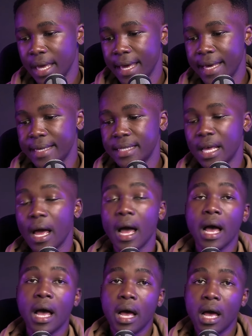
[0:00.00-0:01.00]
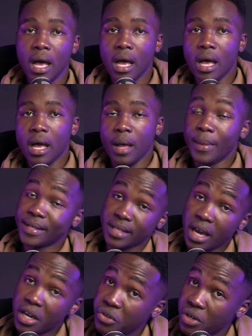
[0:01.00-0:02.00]
is the
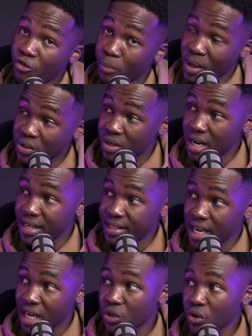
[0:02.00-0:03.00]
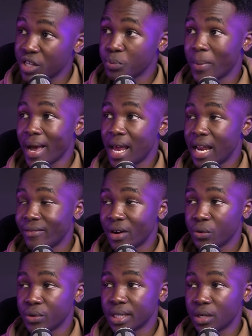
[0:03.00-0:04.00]
selection I've personally staked on is Bayer
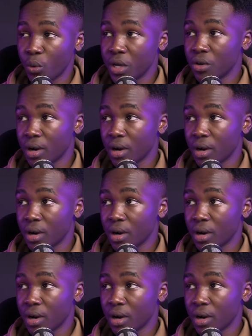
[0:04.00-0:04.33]
Leverkusen win